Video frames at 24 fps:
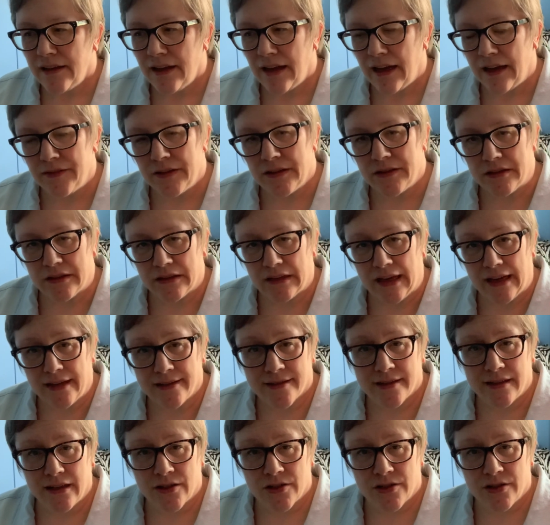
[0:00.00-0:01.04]
And then the
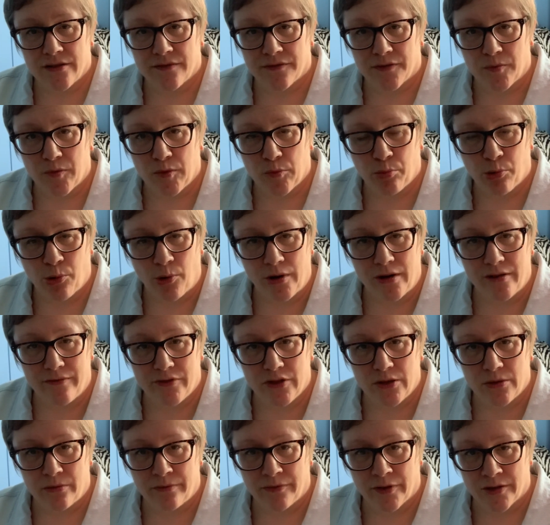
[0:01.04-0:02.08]
last section from the point of
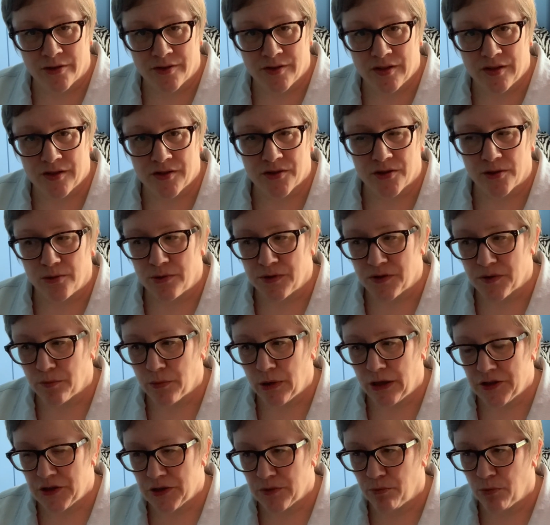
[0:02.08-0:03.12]
view of her sister was
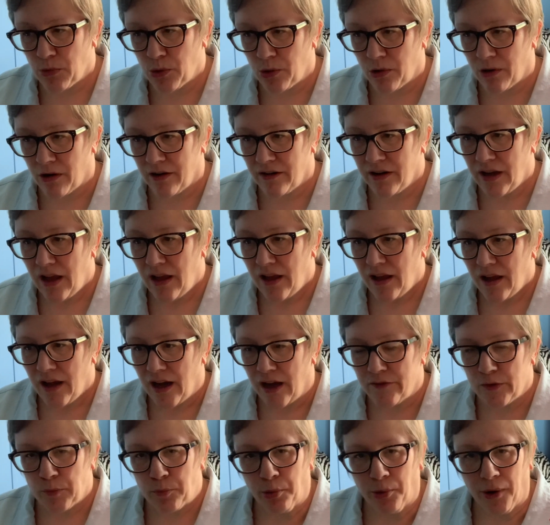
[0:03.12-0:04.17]
much more
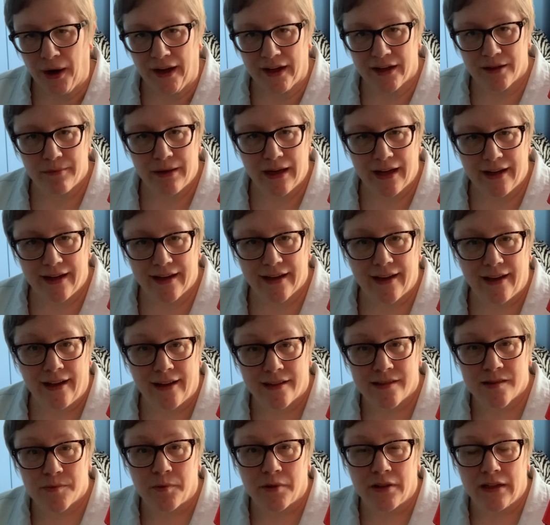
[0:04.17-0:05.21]
of a pragmatic
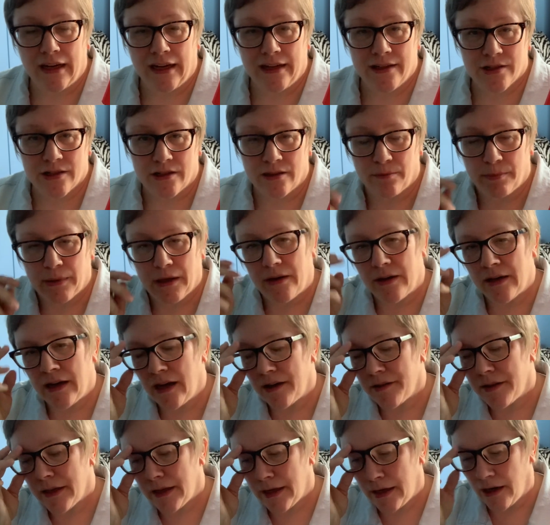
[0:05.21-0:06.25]
explanation about how
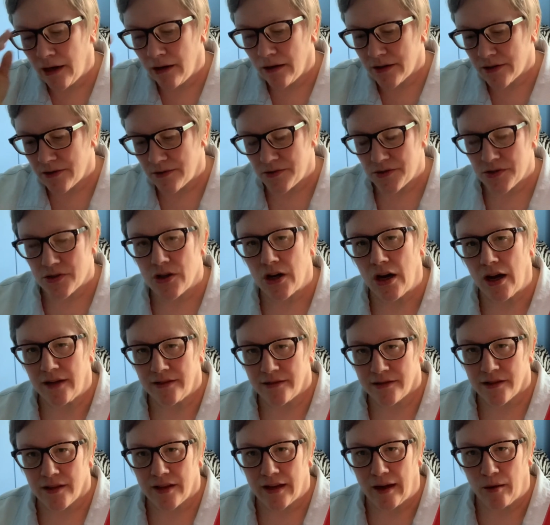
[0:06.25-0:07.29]
the characters got
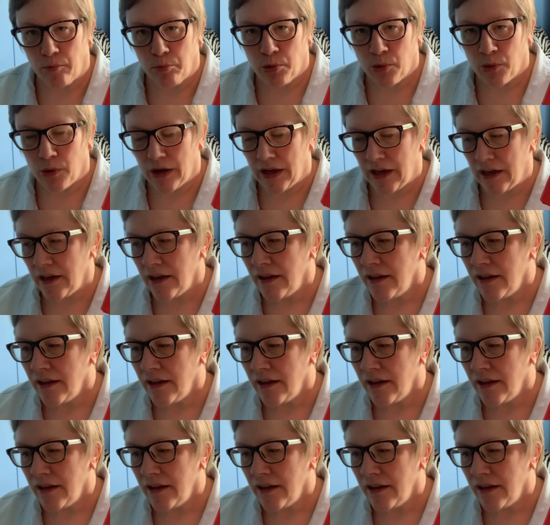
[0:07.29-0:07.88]
to that point.